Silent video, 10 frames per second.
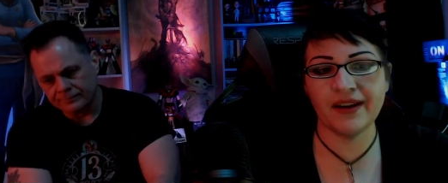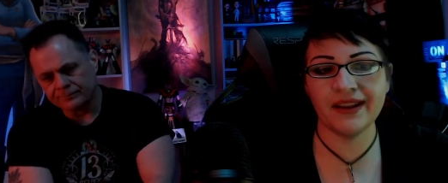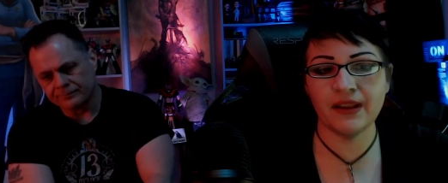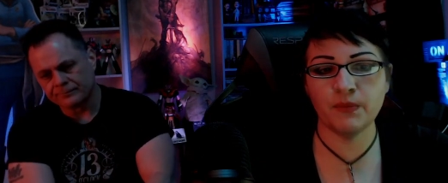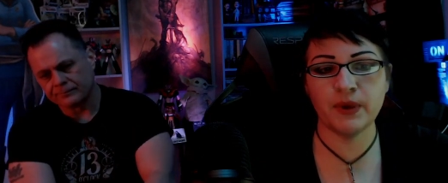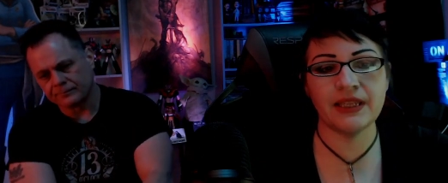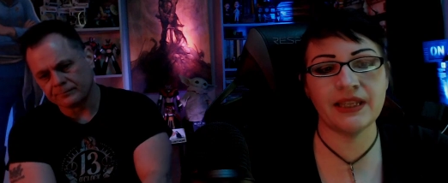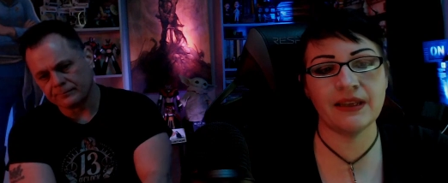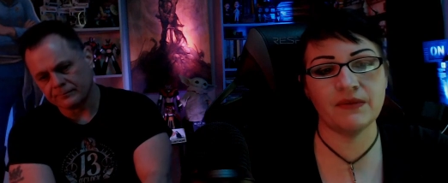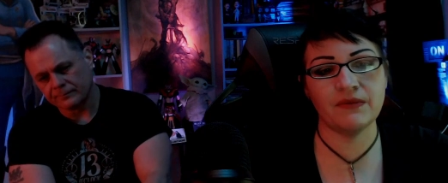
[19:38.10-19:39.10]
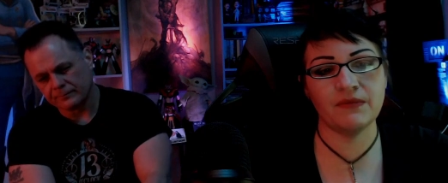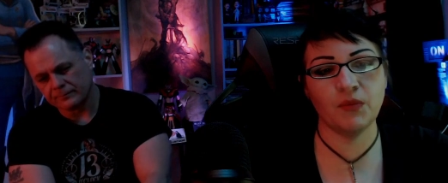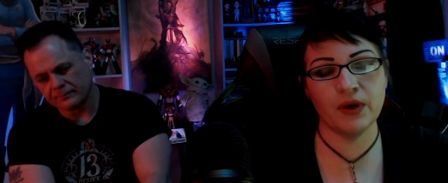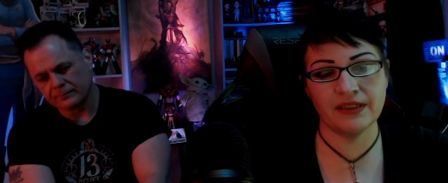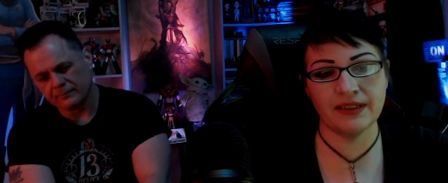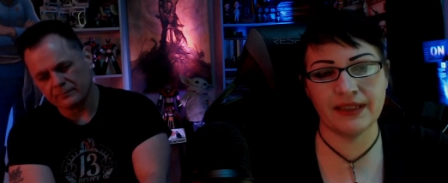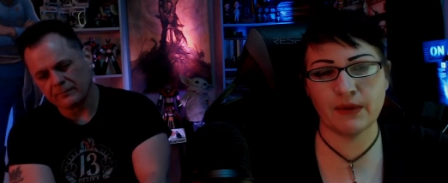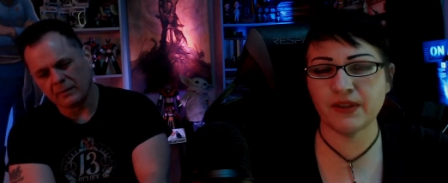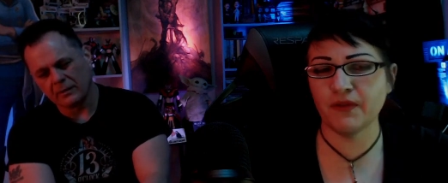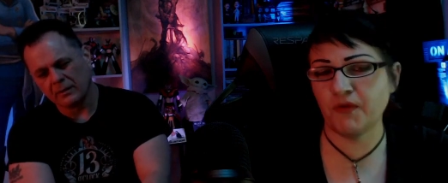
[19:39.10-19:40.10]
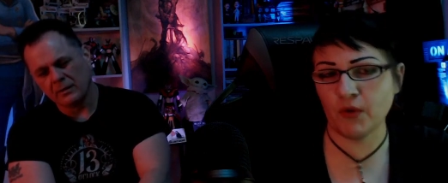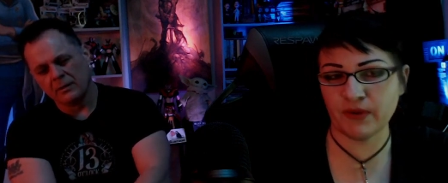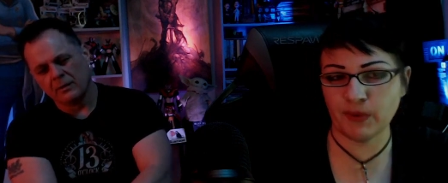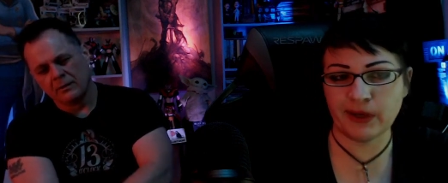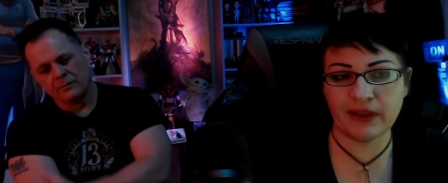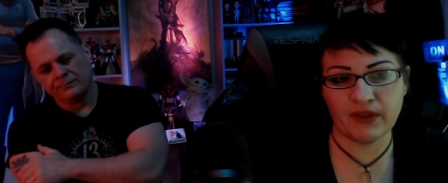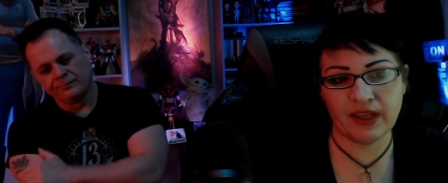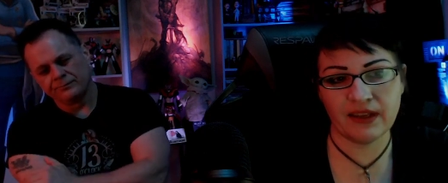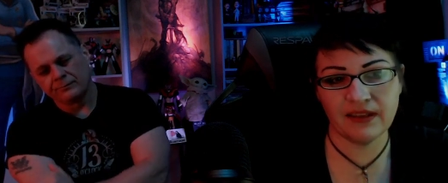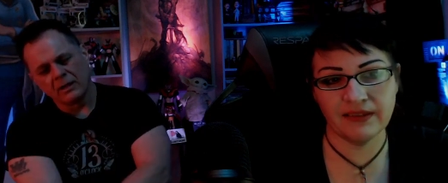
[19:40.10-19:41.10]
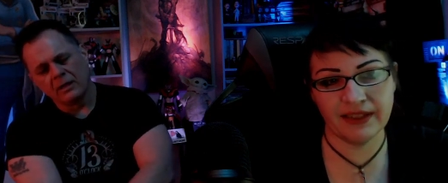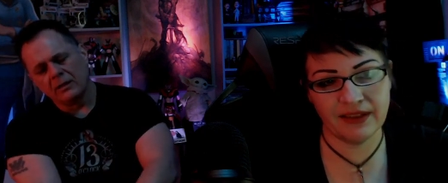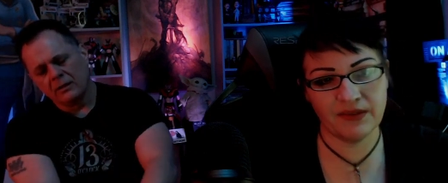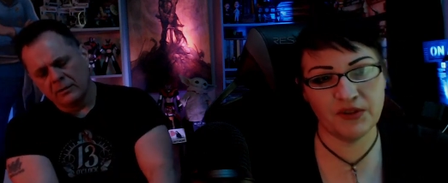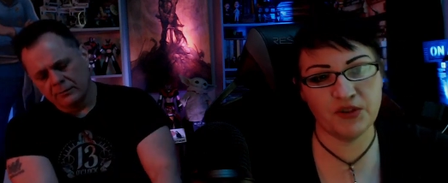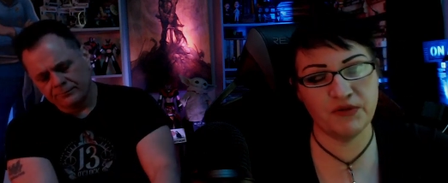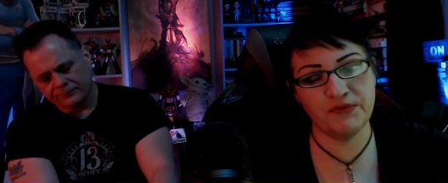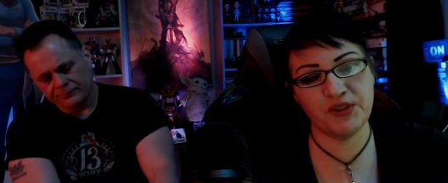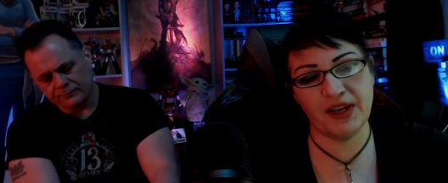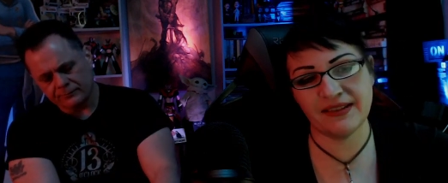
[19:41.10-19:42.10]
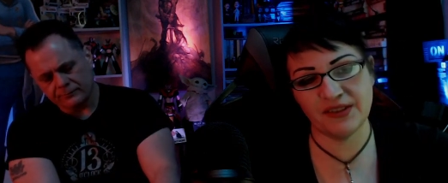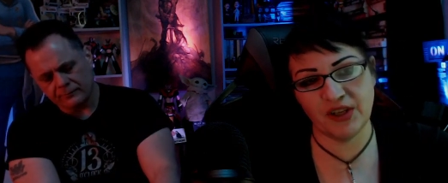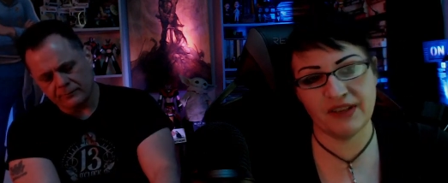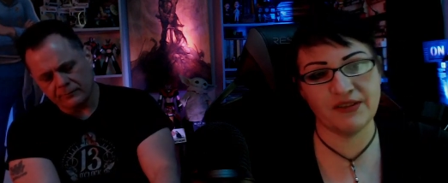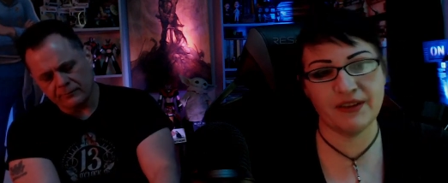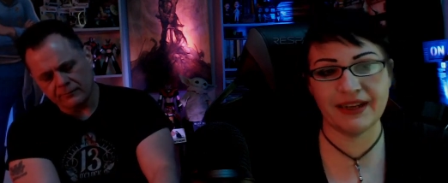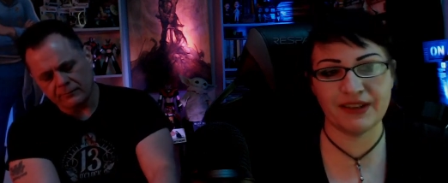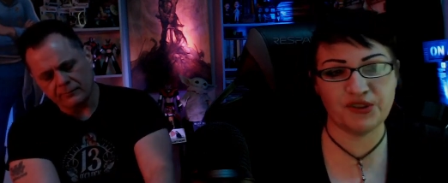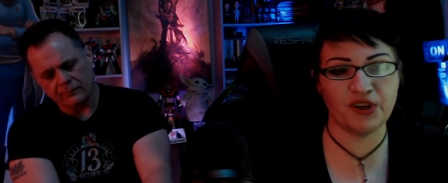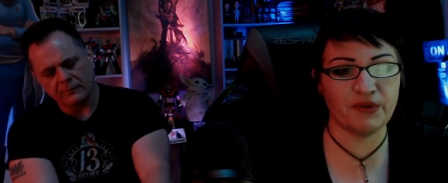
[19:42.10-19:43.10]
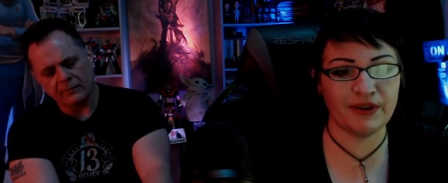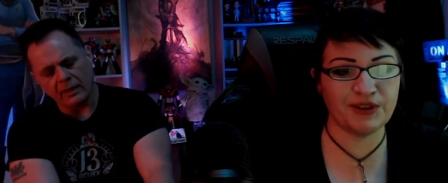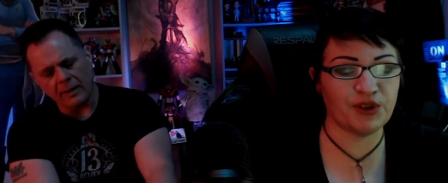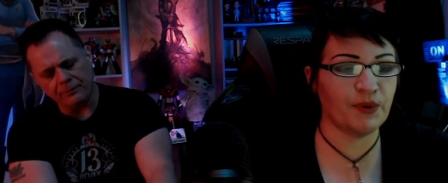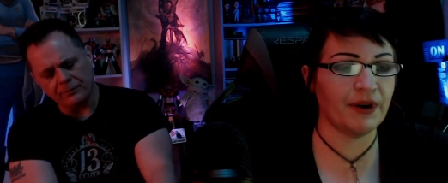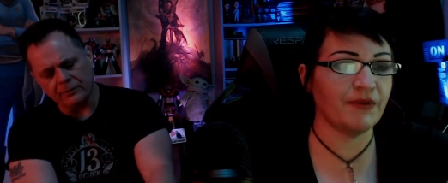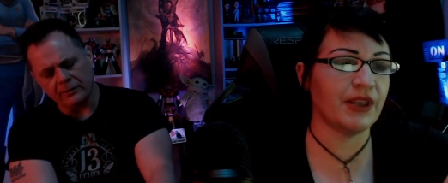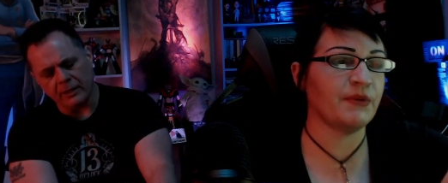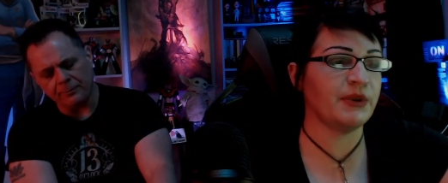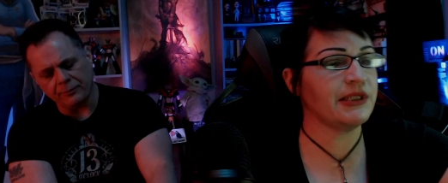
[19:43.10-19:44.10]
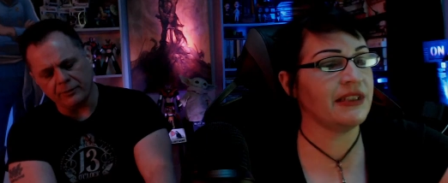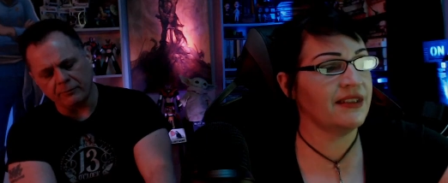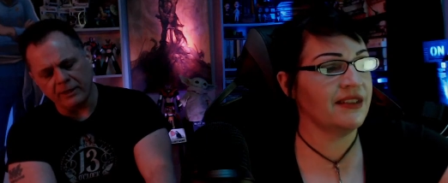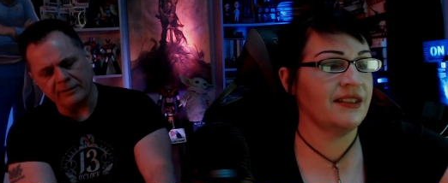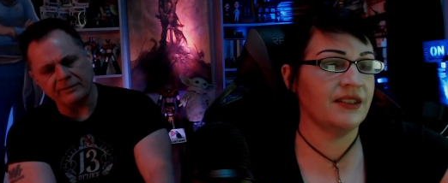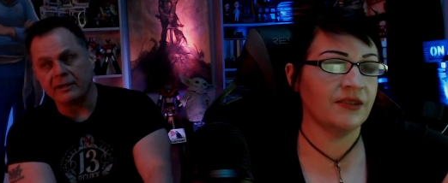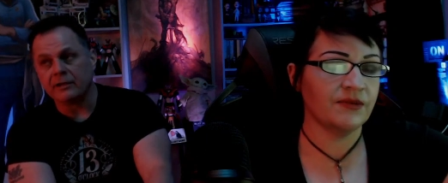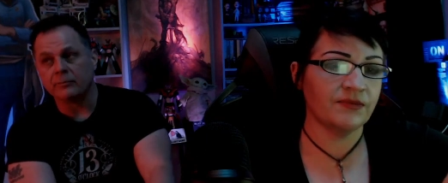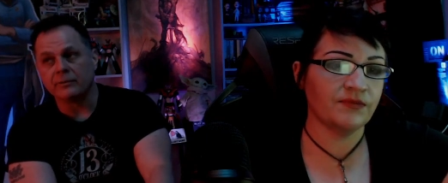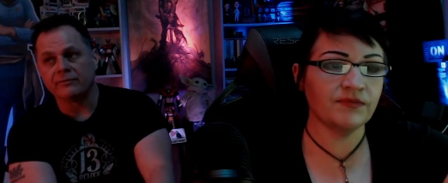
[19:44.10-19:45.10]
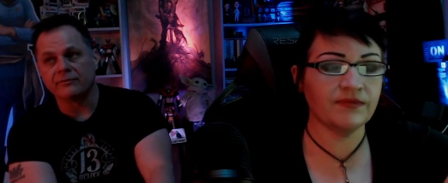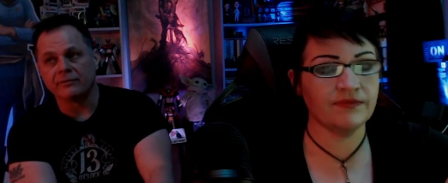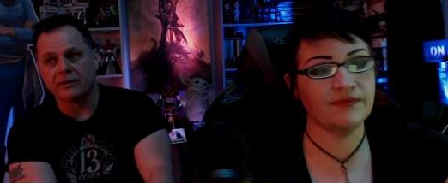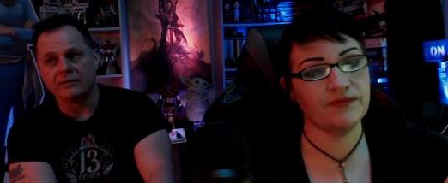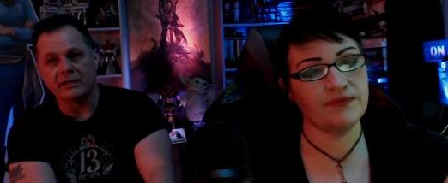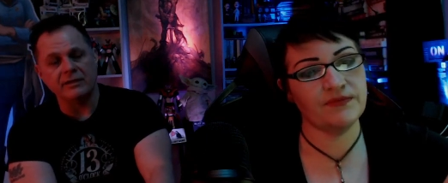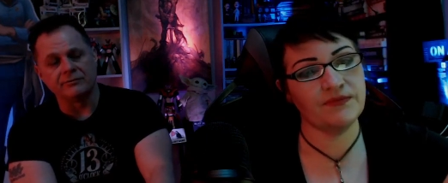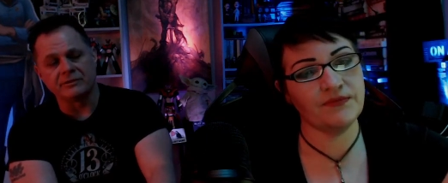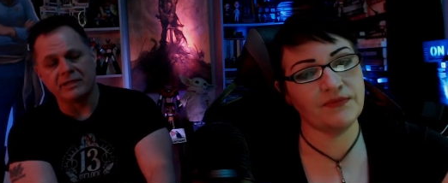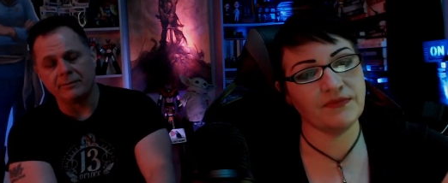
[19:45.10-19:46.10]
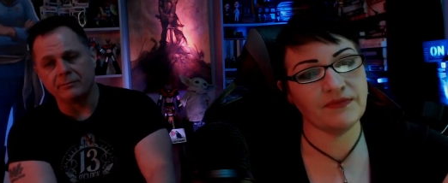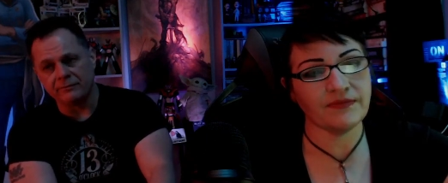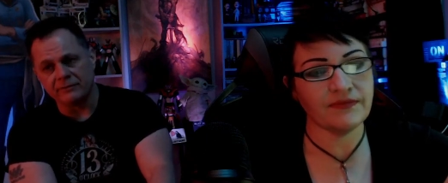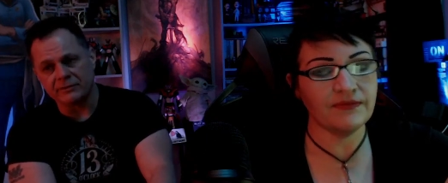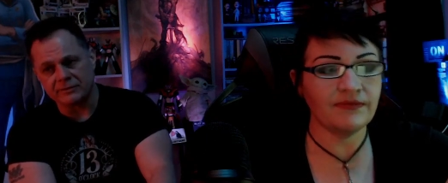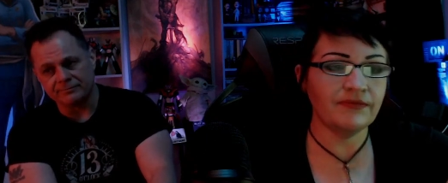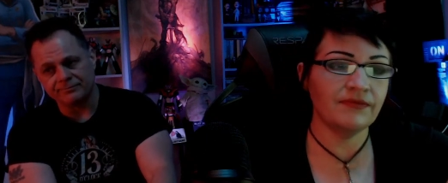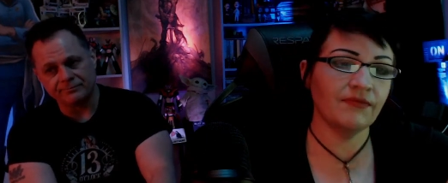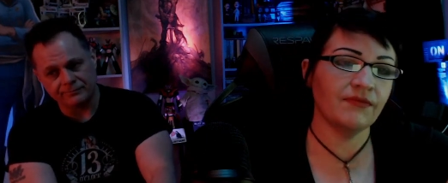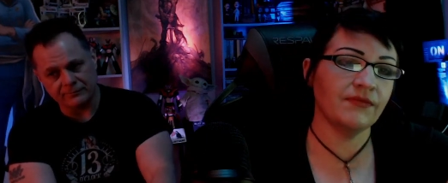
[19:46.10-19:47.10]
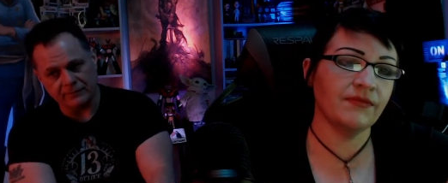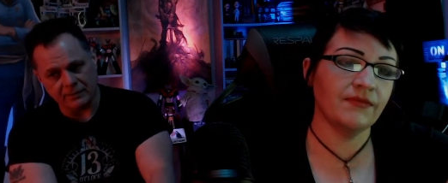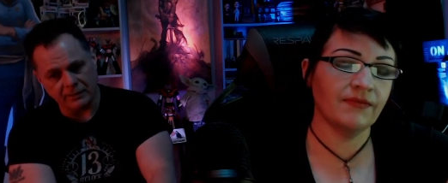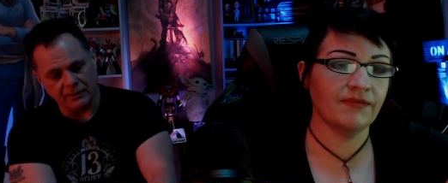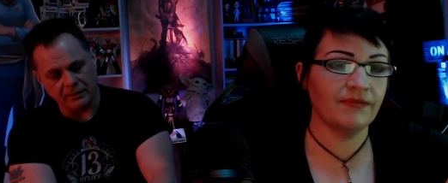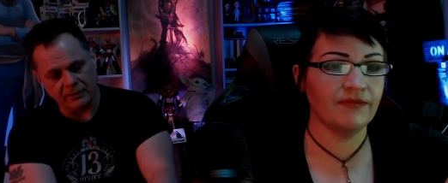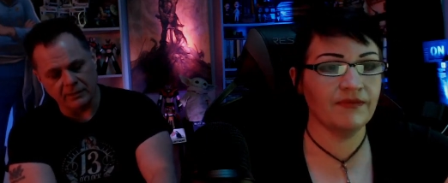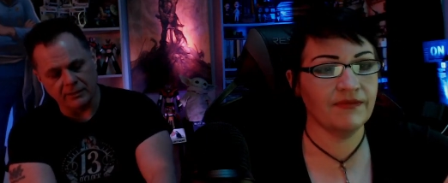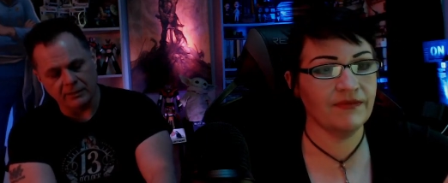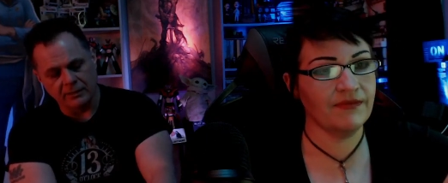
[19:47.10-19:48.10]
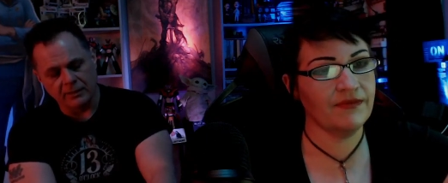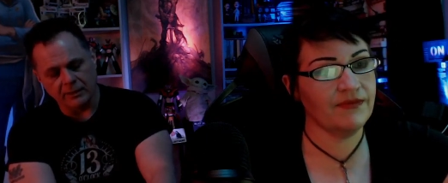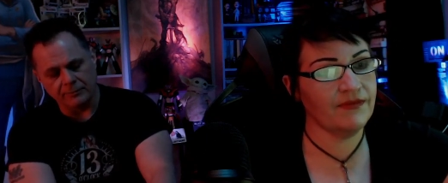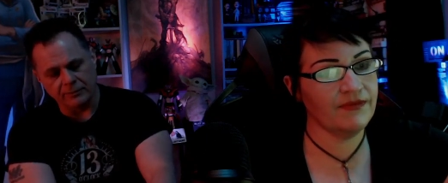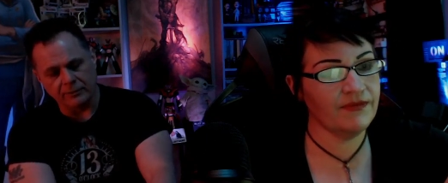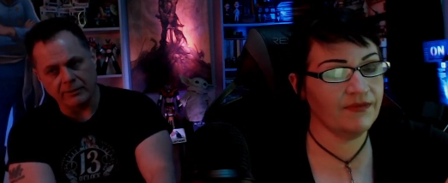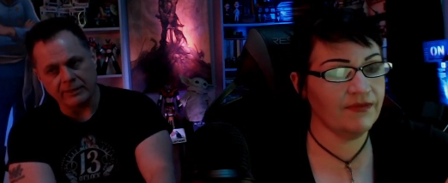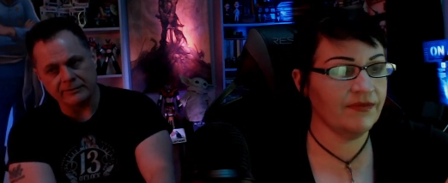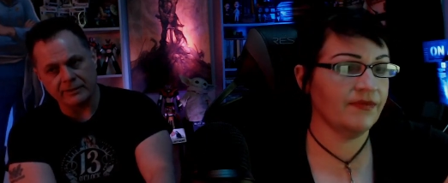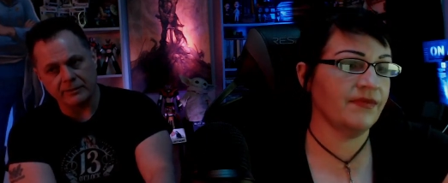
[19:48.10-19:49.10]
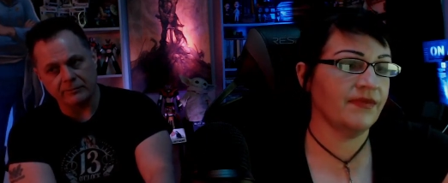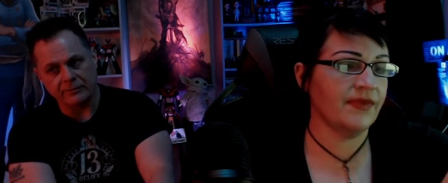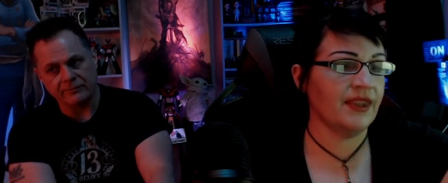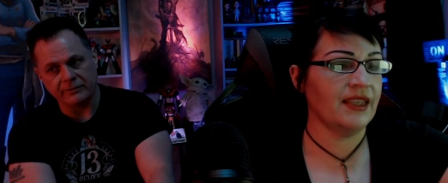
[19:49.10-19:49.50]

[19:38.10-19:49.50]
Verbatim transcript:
Speaker 1: in it, but it wasn't. That was the fourth one, I think. Like Texas Chainsaw: The Next Generation. I put
Speaker 2: it. I put it right there with uh, the Evil Dead movies. Uh, I put it right there with